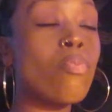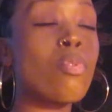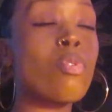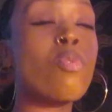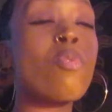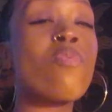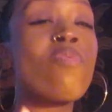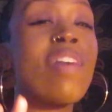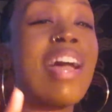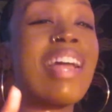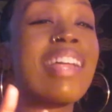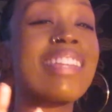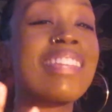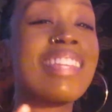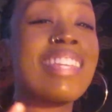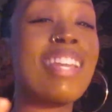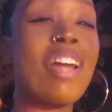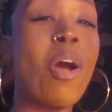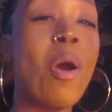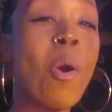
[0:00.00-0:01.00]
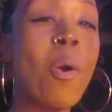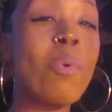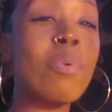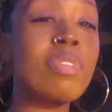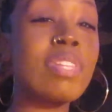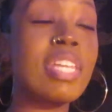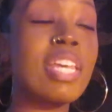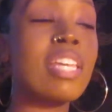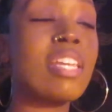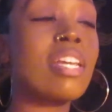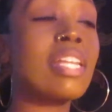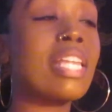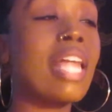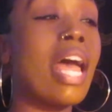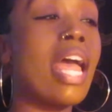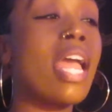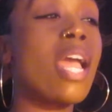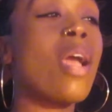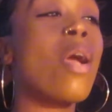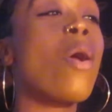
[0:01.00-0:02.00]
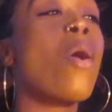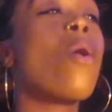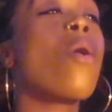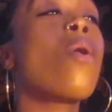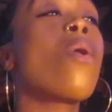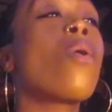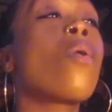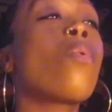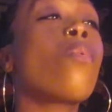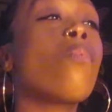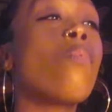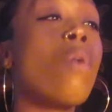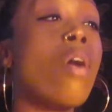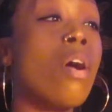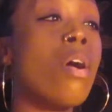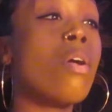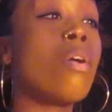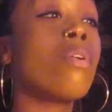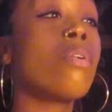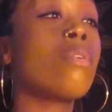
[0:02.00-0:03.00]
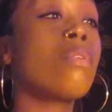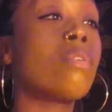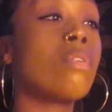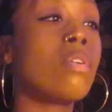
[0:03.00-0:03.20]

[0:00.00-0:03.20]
when you finally see the whole thing, you're like, whoa.